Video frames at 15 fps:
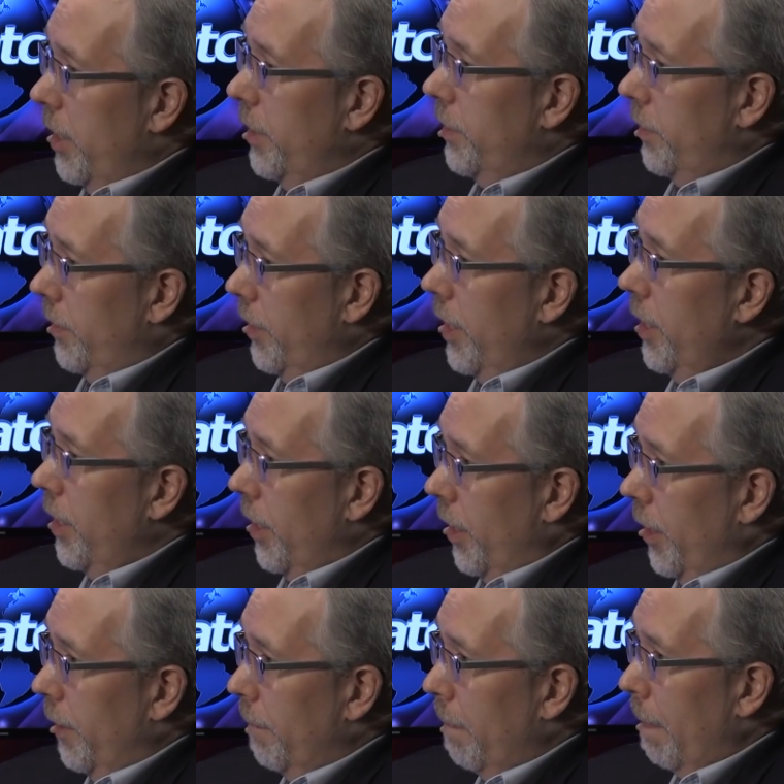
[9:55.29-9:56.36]
he's
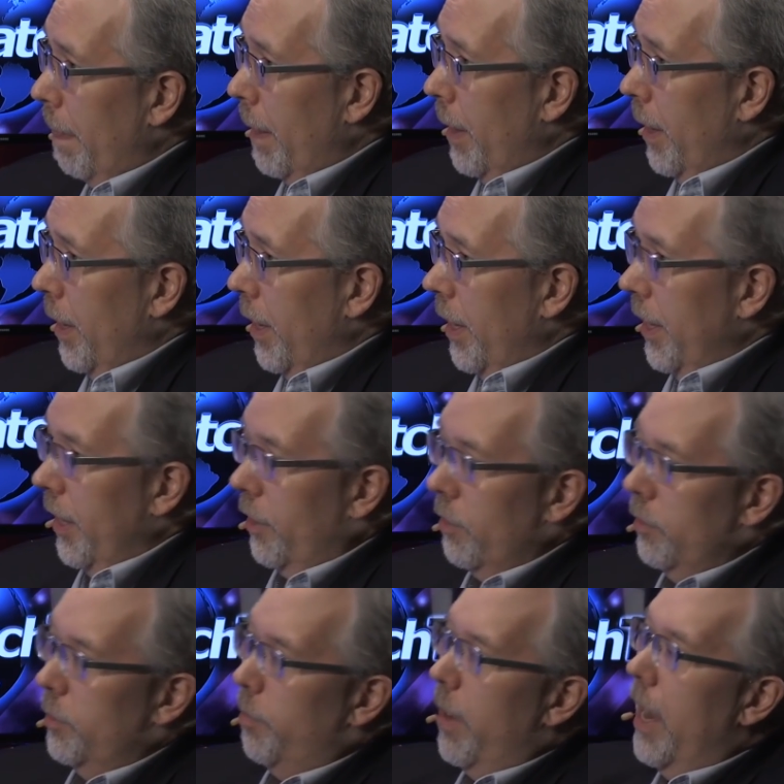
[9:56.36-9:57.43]
thinking that
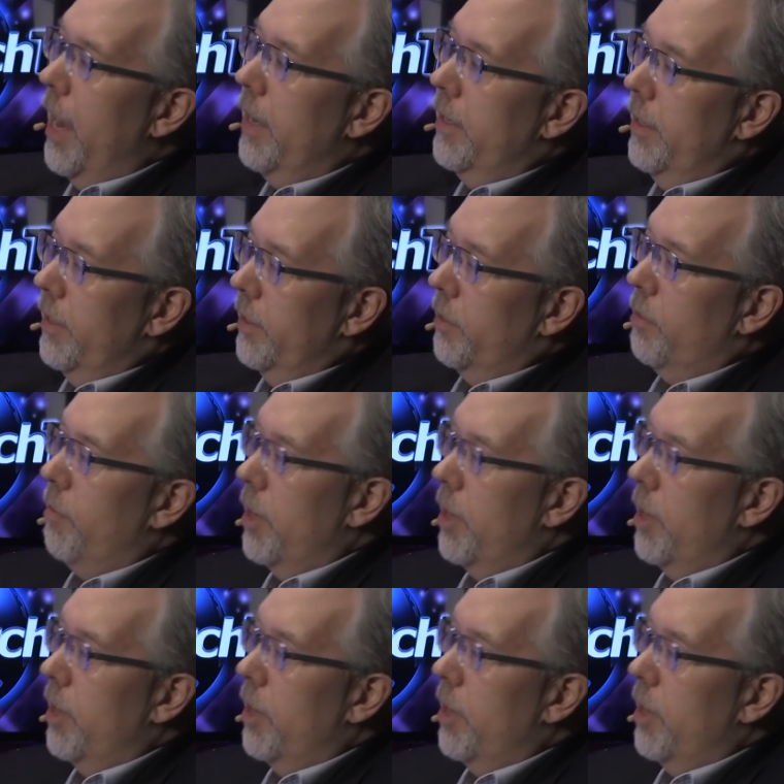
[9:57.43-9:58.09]
goes back to this